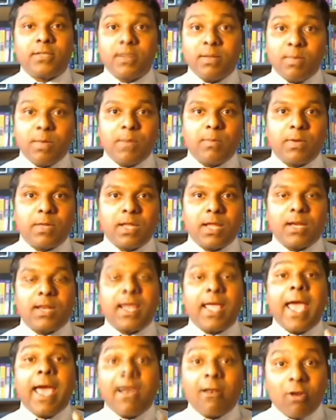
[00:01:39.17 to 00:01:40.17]
Remember that.
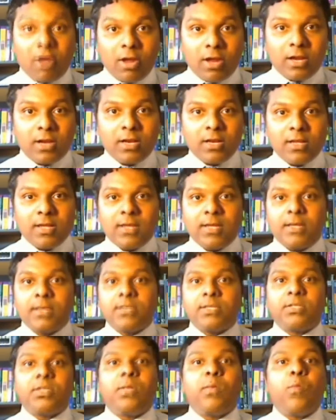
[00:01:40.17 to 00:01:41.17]
Heroin
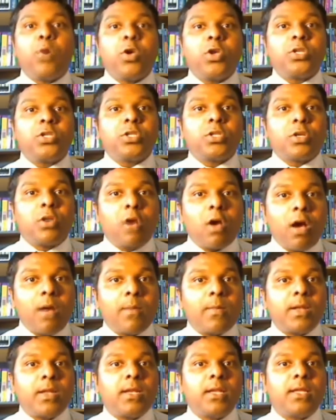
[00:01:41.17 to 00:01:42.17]
is the most
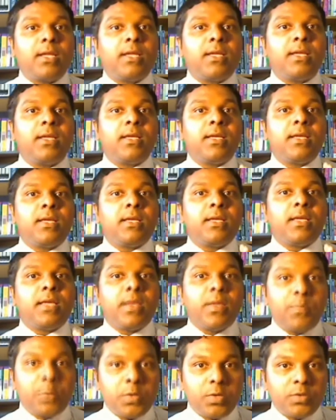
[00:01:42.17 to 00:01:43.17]
commonly
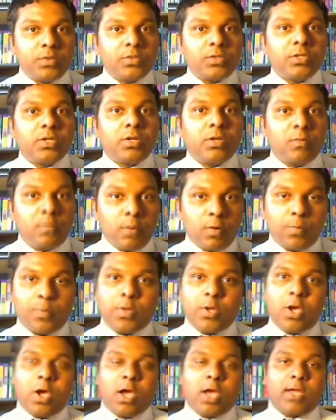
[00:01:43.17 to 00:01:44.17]
abused
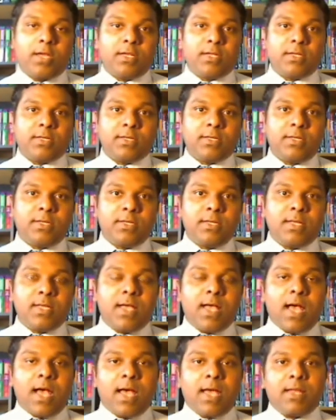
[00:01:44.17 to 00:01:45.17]
opioid.
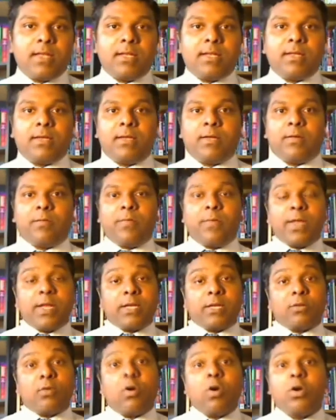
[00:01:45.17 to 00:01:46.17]
And uh, when
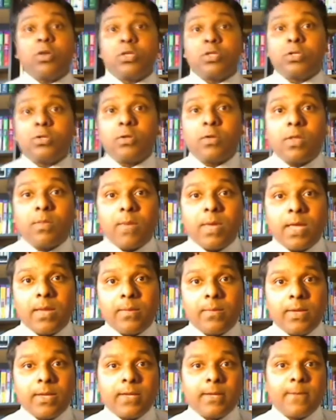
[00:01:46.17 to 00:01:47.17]
it goes to the
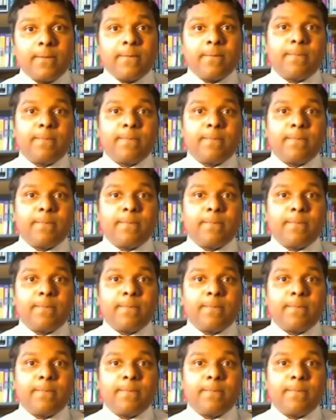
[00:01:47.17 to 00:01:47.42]
baby,